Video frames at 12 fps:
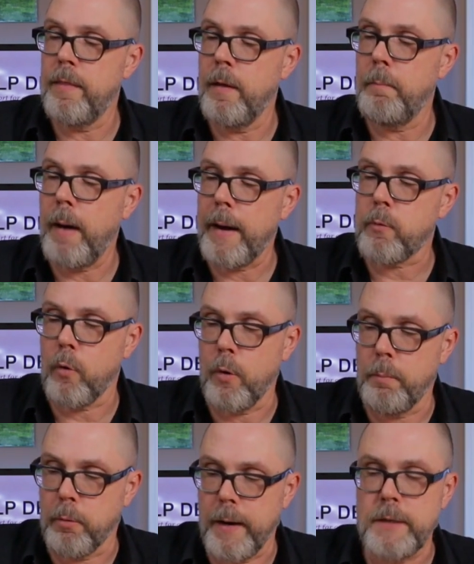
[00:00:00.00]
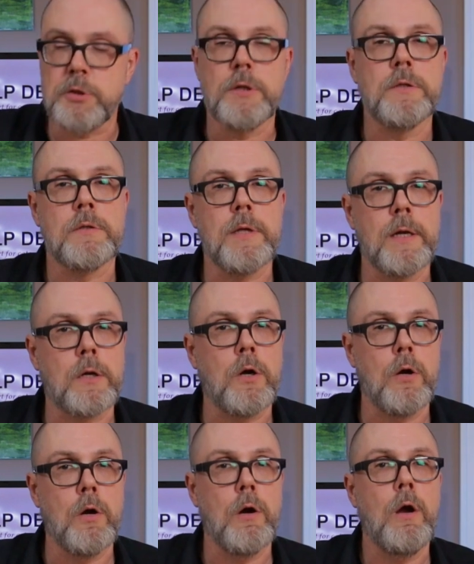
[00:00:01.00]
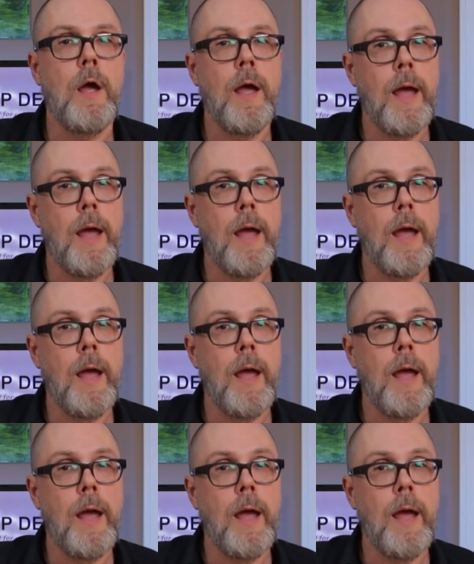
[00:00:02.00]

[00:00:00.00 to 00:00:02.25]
the microabrasions that occur